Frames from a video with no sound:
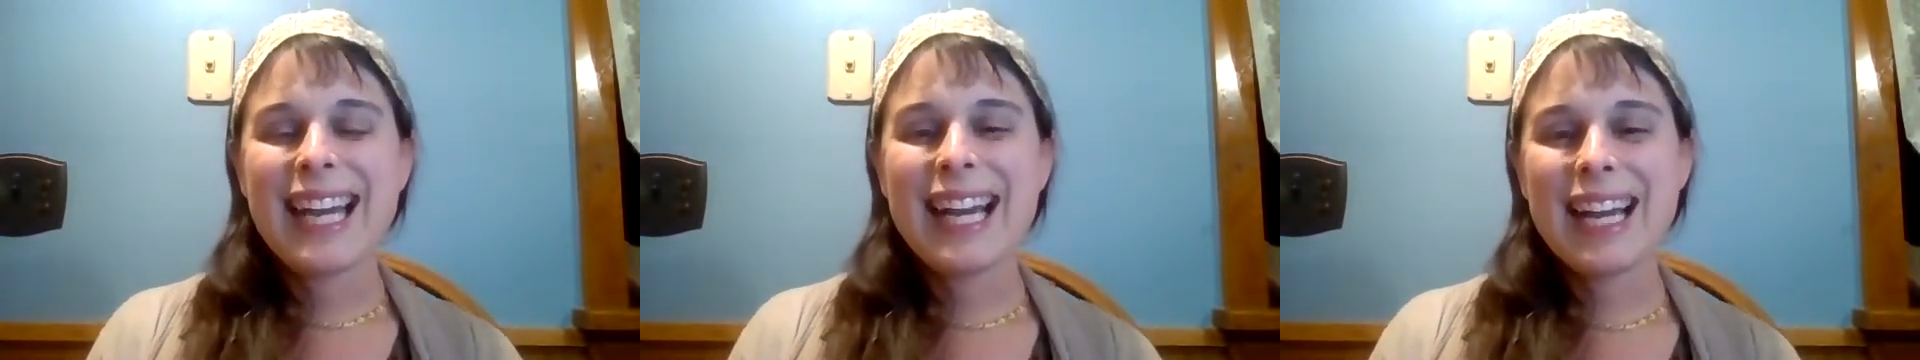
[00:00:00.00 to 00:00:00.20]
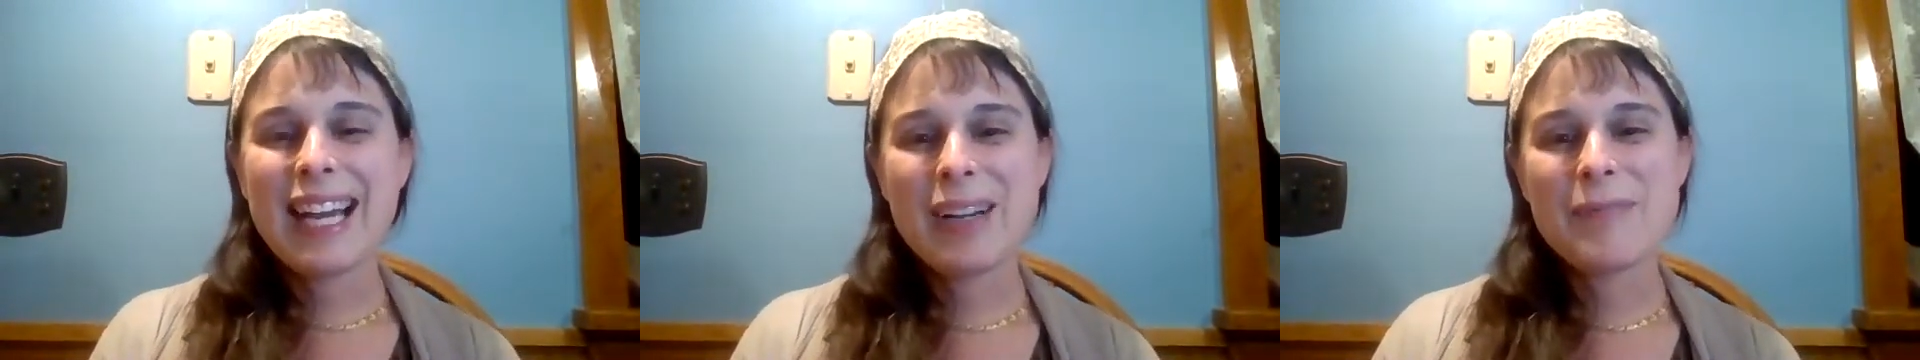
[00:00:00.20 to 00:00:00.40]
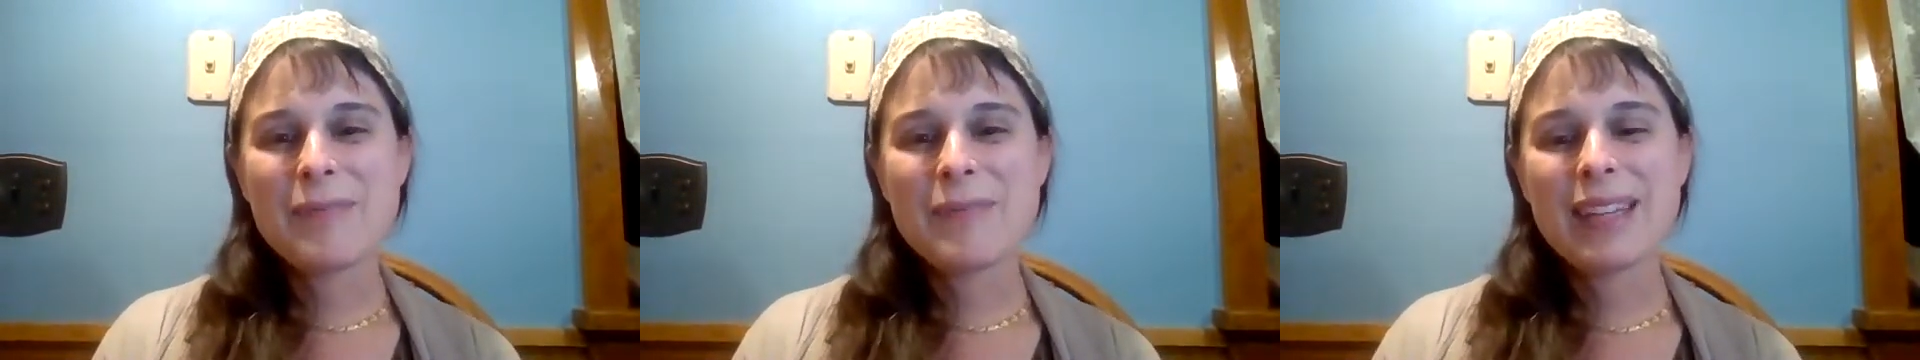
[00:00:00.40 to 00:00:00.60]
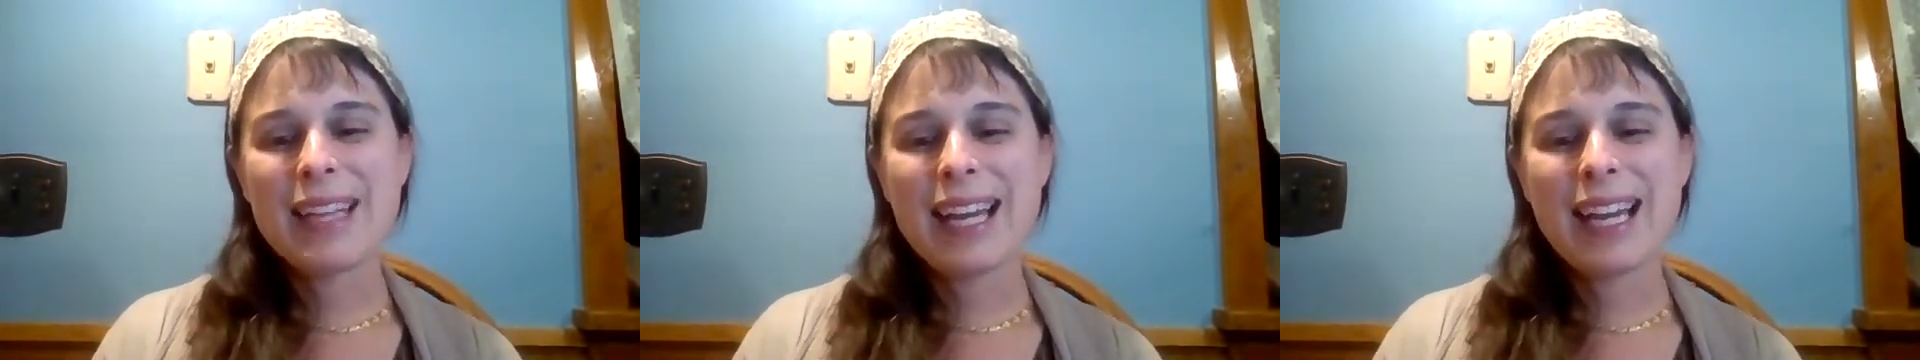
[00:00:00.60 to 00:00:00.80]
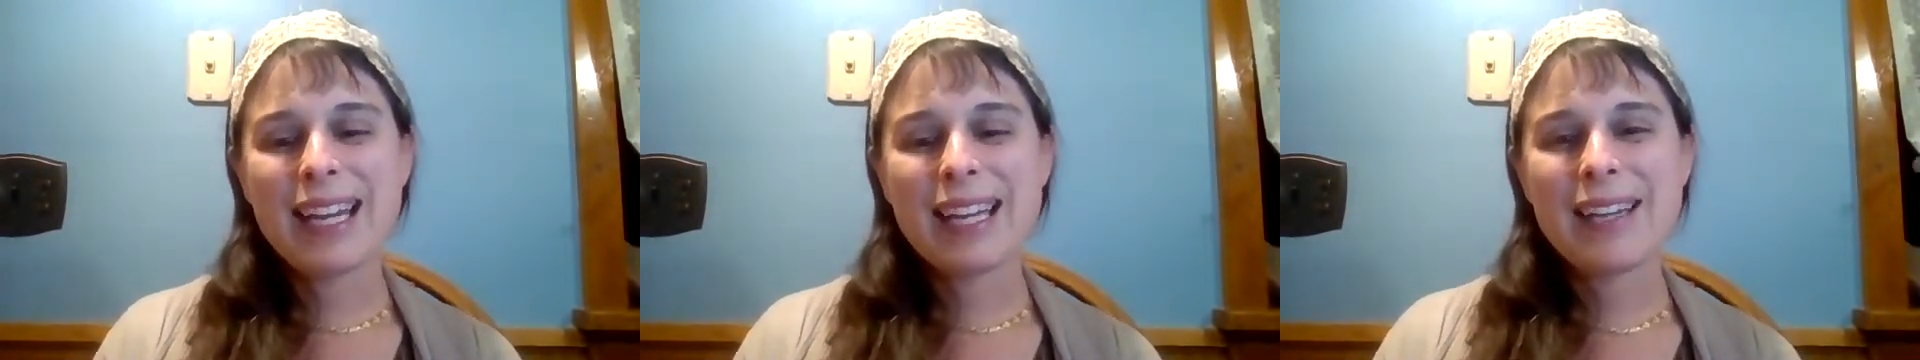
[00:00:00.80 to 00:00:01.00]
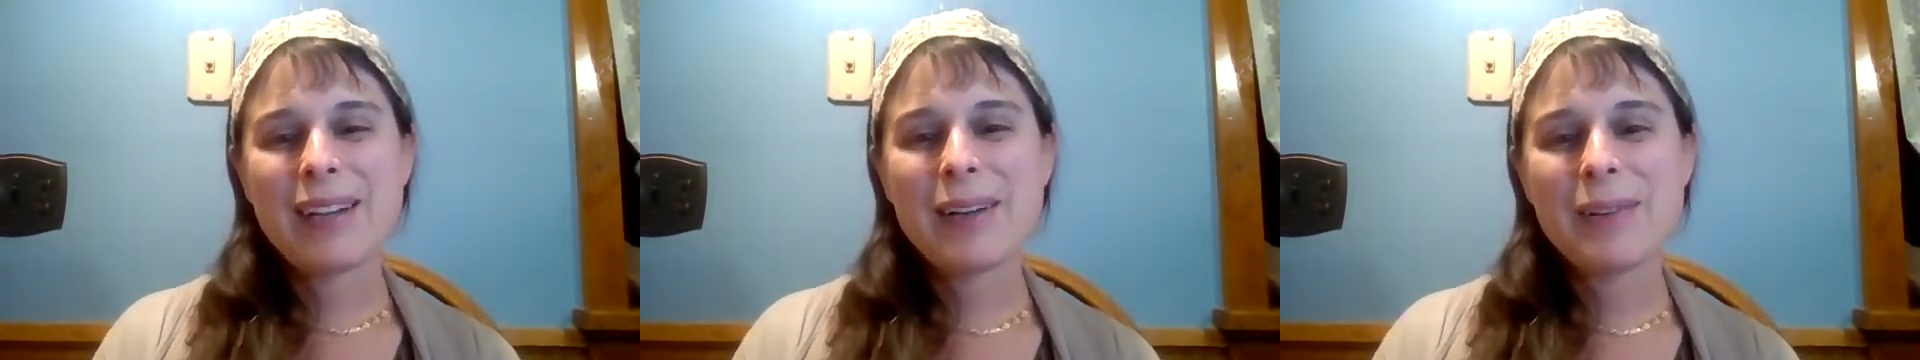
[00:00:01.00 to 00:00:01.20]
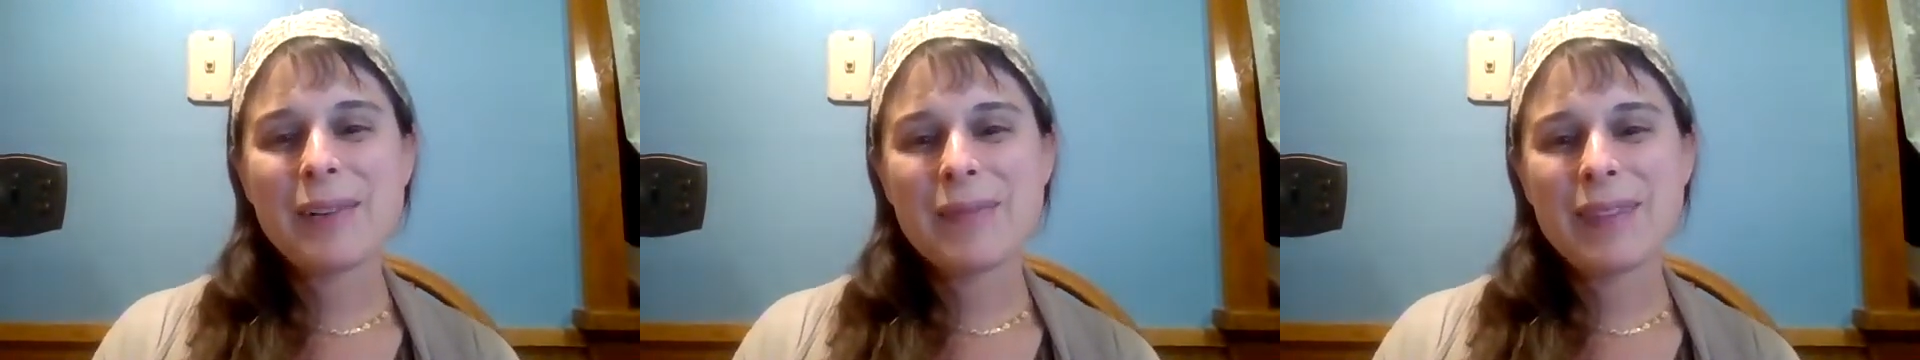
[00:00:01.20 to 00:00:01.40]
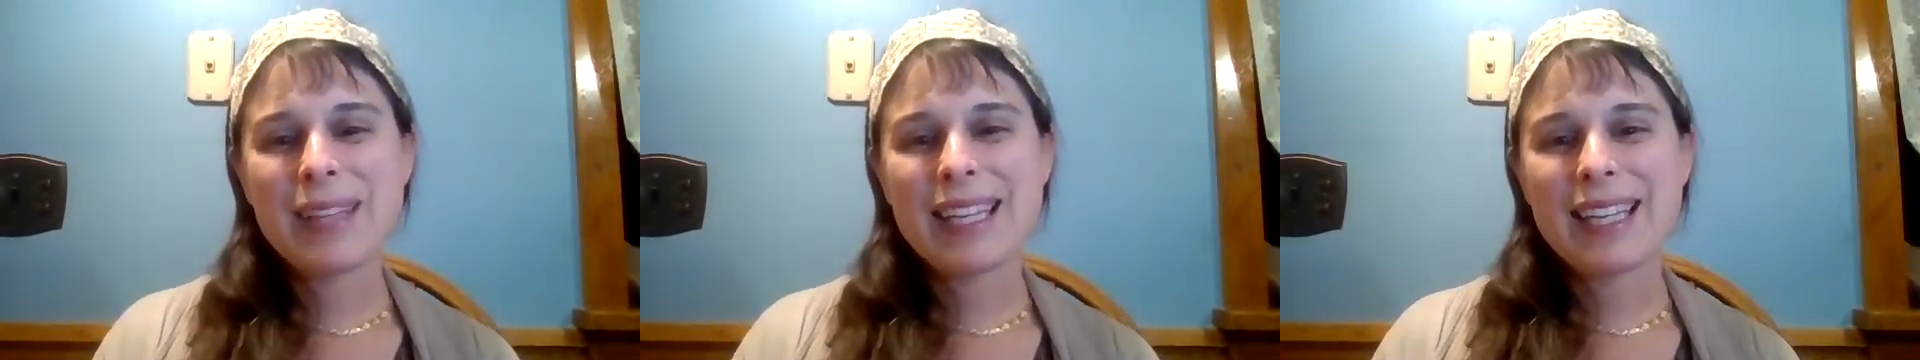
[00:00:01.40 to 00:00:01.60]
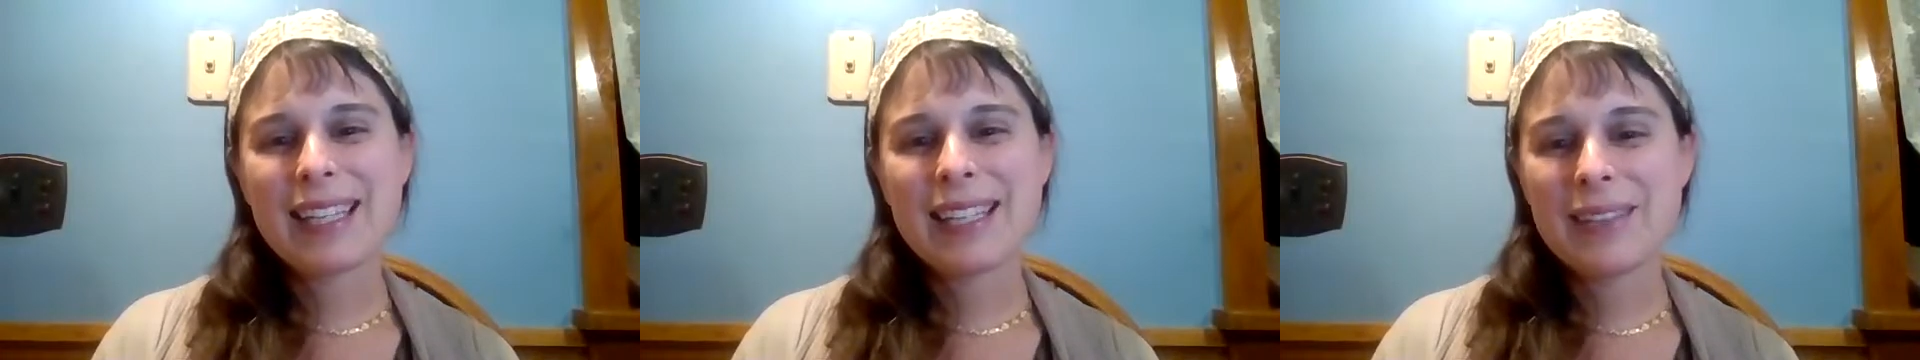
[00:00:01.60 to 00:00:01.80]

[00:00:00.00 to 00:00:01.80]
I hope that